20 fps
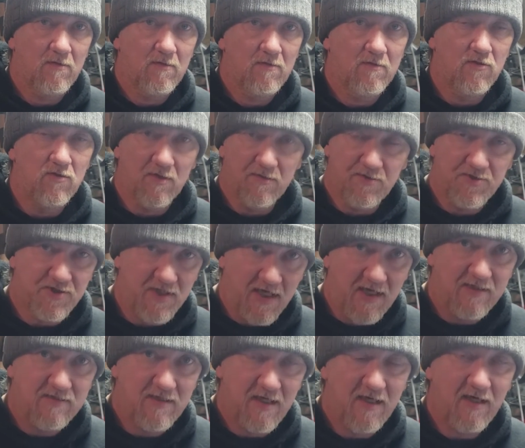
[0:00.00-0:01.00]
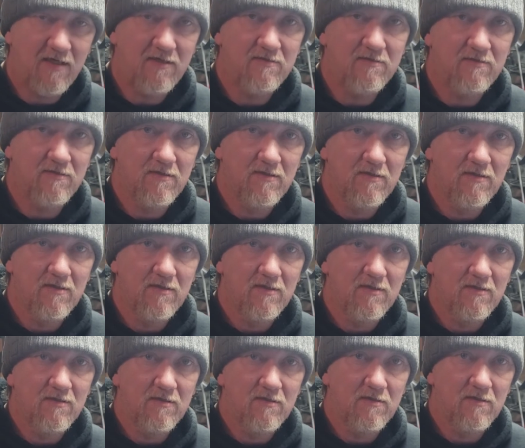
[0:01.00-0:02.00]
Do you understand that?
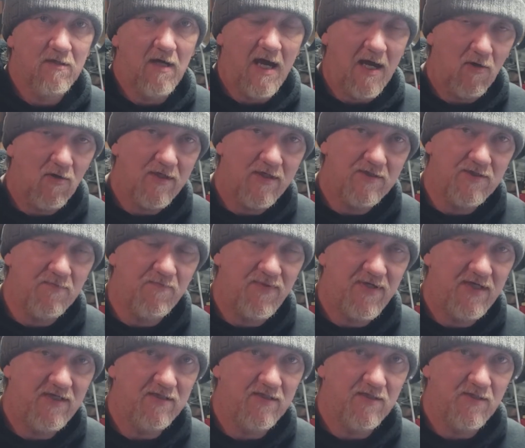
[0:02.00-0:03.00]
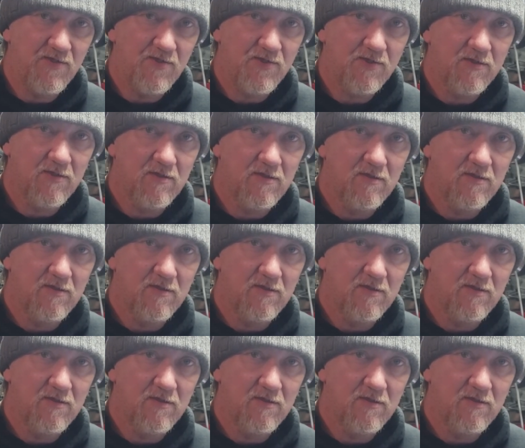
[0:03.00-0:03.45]
Our independence.